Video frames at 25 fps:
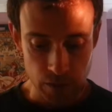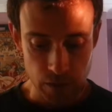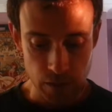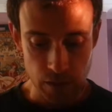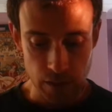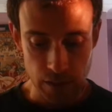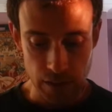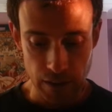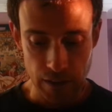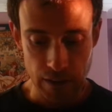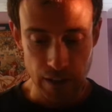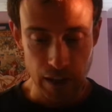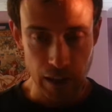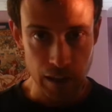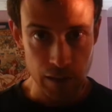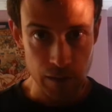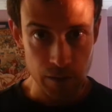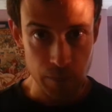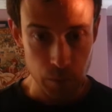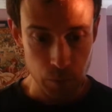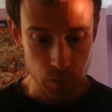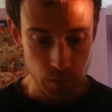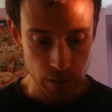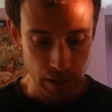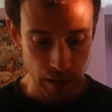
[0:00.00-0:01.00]
to the
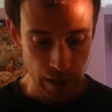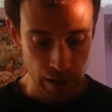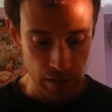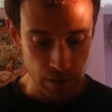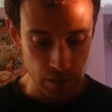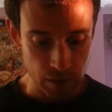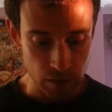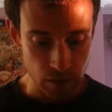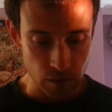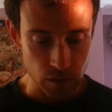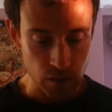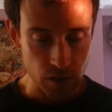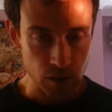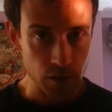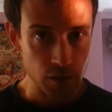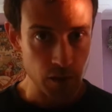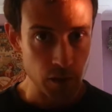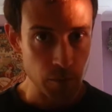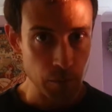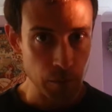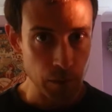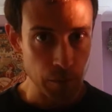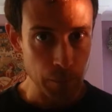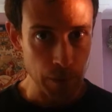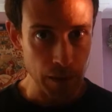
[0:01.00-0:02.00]
ineligible candidate could
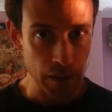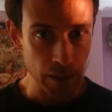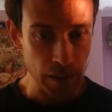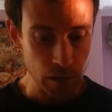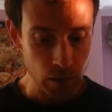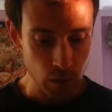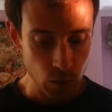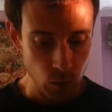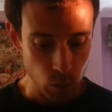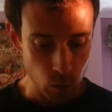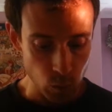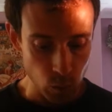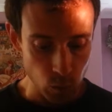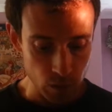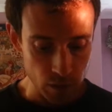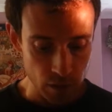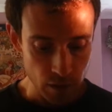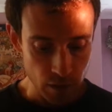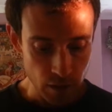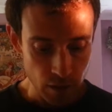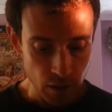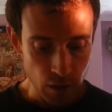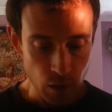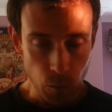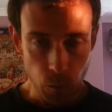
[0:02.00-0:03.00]
simply be ignored
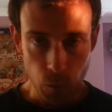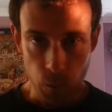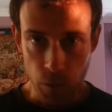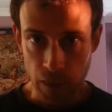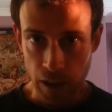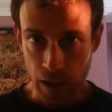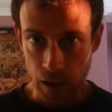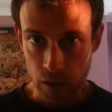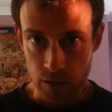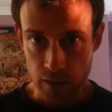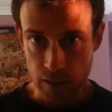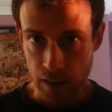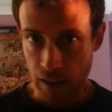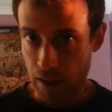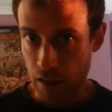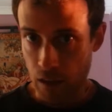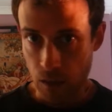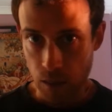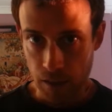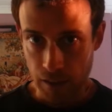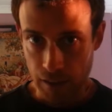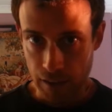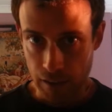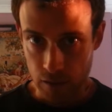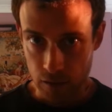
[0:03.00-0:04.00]
without
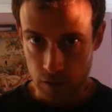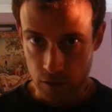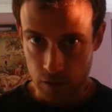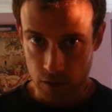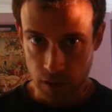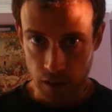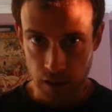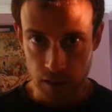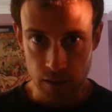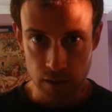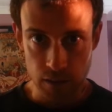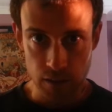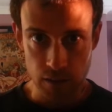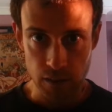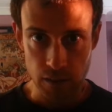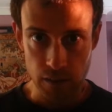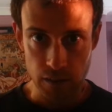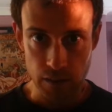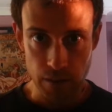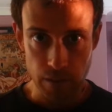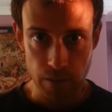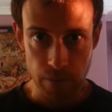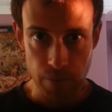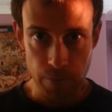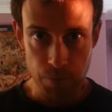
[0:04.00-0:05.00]
anything else
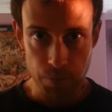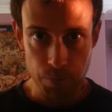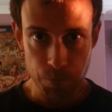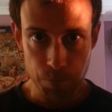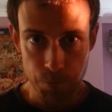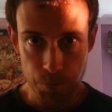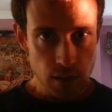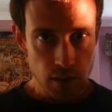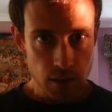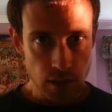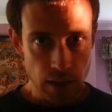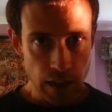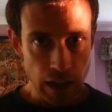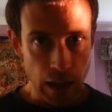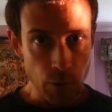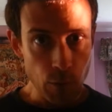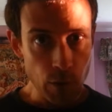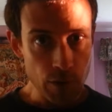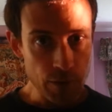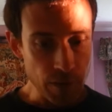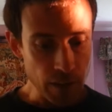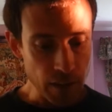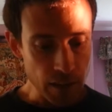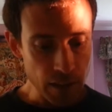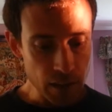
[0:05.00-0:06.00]
changing.
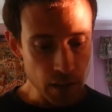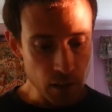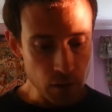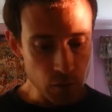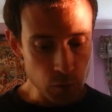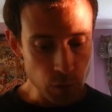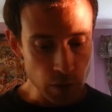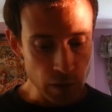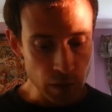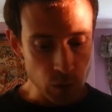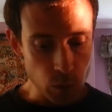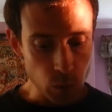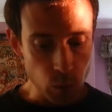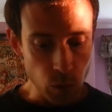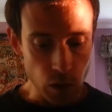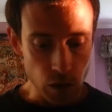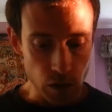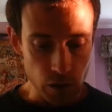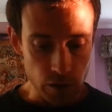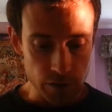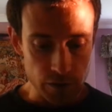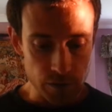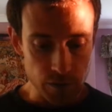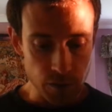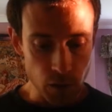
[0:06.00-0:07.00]
However, in the real
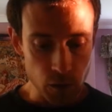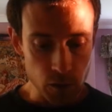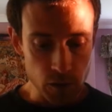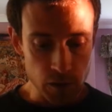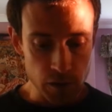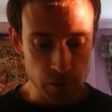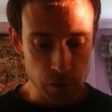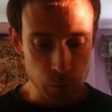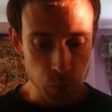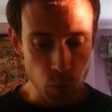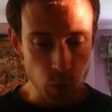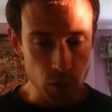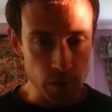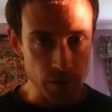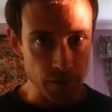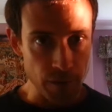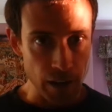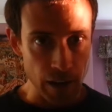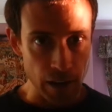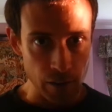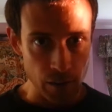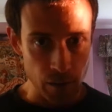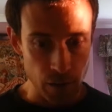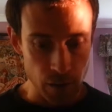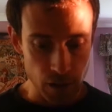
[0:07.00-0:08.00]
world, voters would
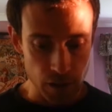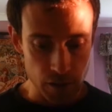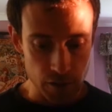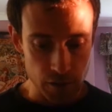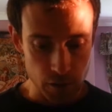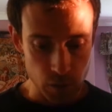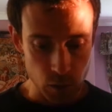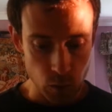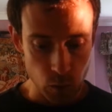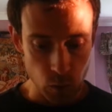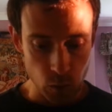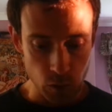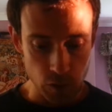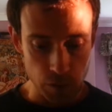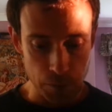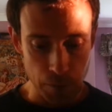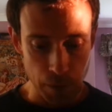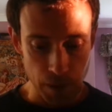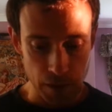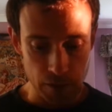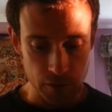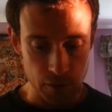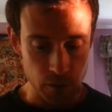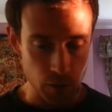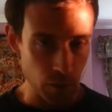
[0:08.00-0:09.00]
vary their scores
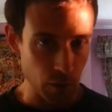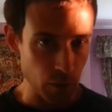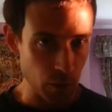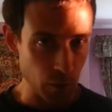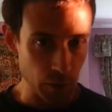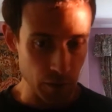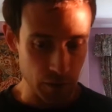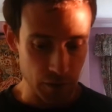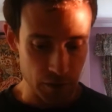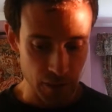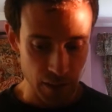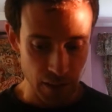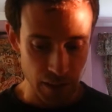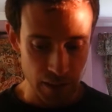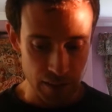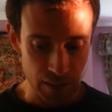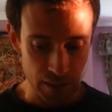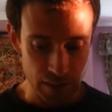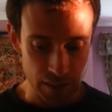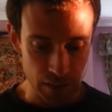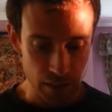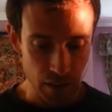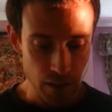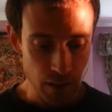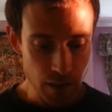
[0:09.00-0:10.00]
based on who is
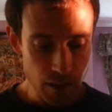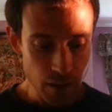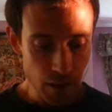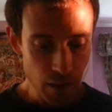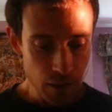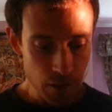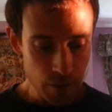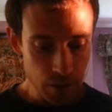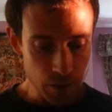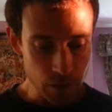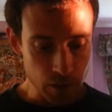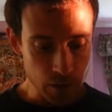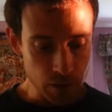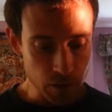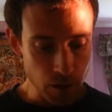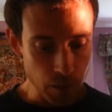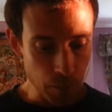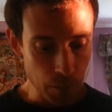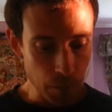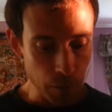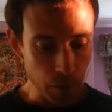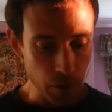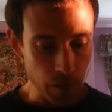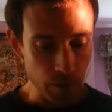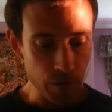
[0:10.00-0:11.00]
standing. For
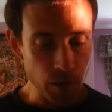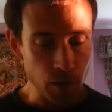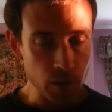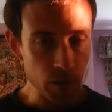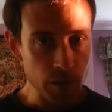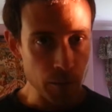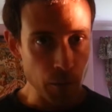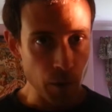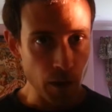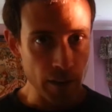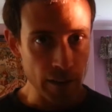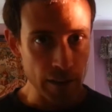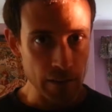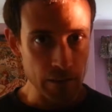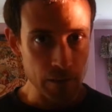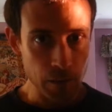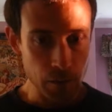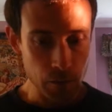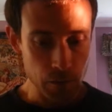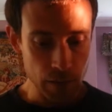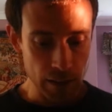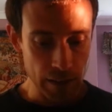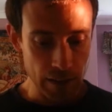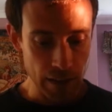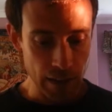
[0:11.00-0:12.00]
example, a voter might give
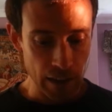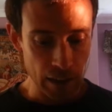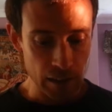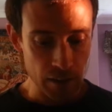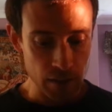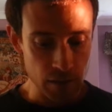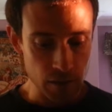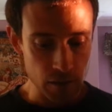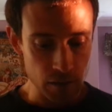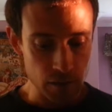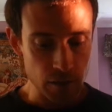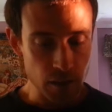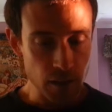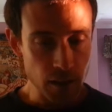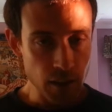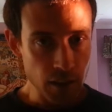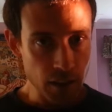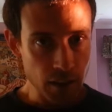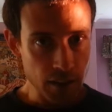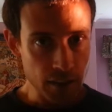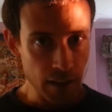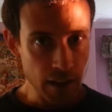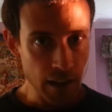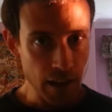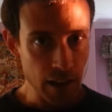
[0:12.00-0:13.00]
3 candidates
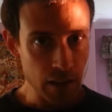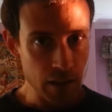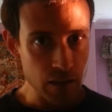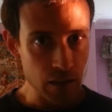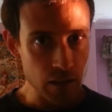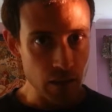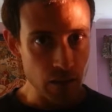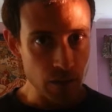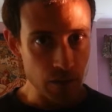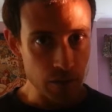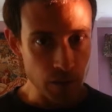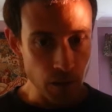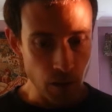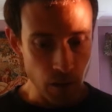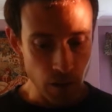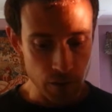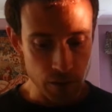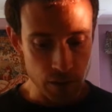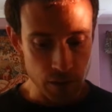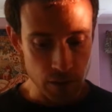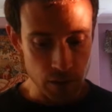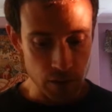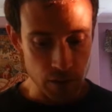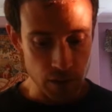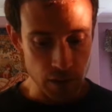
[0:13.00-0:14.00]
10, 5
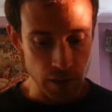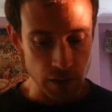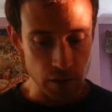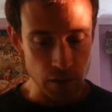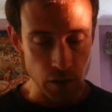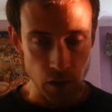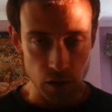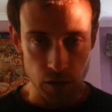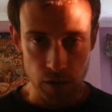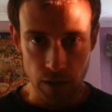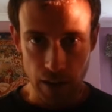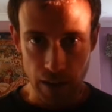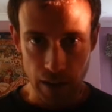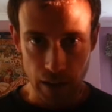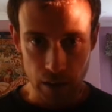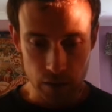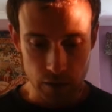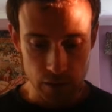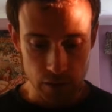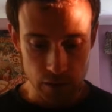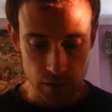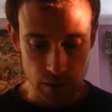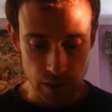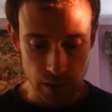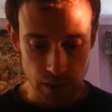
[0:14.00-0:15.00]
and 0 out
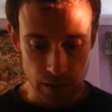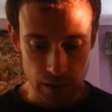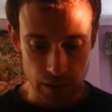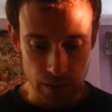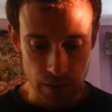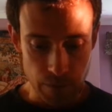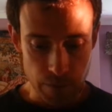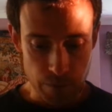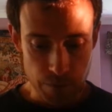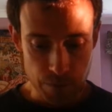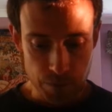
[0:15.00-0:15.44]
of 10.